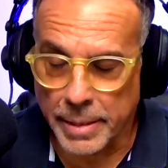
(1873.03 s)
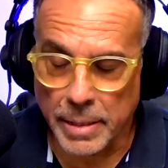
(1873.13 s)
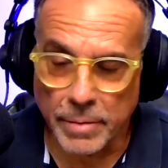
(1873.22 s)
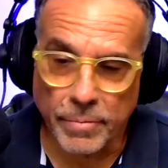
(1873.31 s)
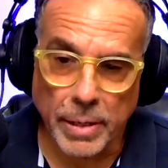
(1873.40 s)

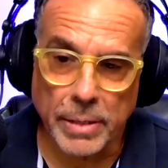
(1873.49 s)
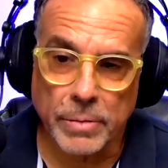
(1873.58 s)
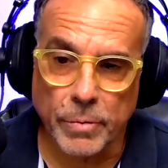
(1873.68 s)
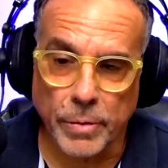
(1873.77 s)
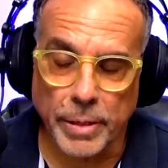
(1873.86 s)
advice
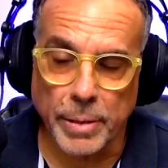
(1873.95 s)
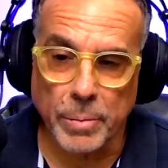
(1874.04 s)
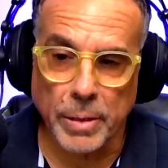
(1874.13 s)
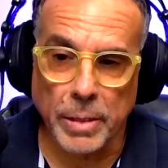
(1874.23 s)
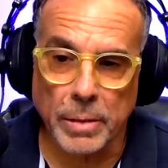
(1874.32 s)
for
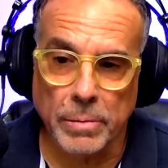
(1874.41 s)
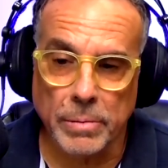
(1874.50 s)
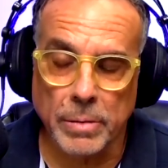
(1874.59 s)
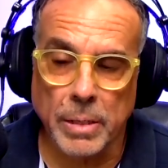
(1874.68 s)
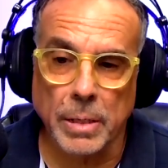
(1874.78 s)
anybody
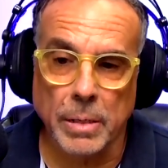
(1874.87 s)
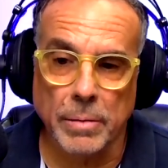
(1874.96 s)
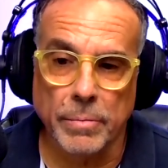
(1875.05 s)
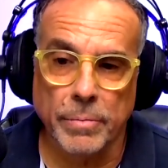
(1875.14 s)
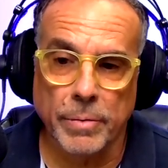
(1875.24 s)
who's kind
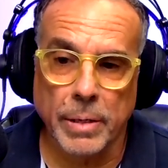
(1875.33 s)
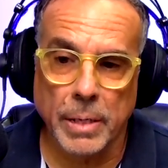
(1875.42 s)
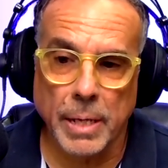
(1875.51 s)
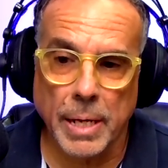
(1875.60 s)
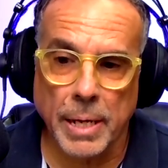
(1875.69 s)
of
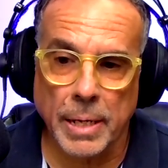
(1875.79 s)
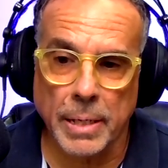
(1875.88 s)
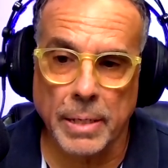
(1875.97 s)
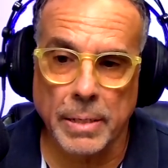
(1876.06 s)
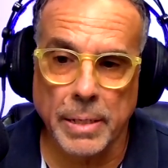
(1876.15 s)

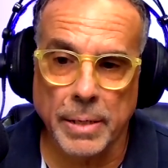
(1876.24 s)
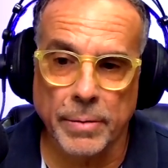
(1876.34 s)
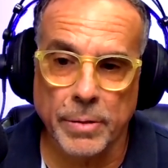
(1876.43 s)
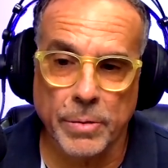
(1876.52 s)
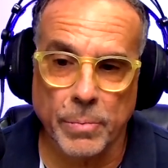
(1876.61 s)
headed down
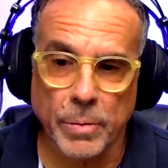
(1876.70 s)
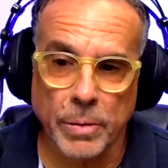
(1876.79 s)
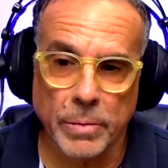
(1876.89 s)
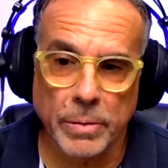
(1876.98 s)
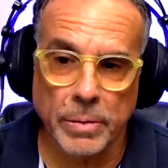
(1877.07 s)
this
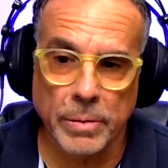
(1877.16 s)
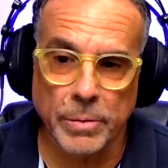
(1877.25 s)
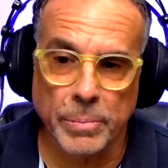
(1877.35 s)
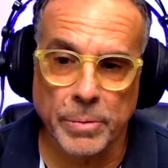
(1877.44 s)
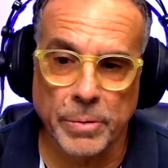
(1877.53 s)
road in
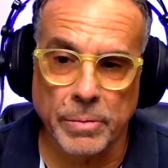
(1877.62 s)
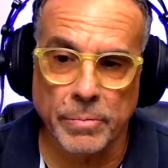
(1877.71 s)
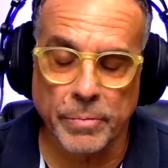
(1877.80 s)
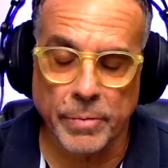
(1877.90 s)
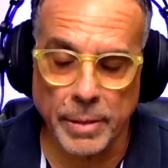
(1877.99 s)
terms
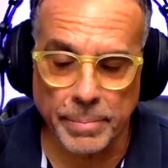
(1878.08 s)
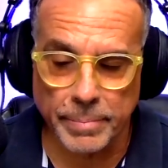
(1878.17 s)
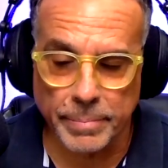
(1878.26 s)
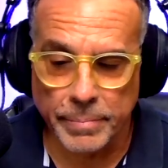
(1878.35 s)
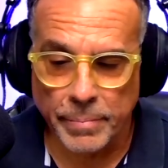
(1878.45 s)
of some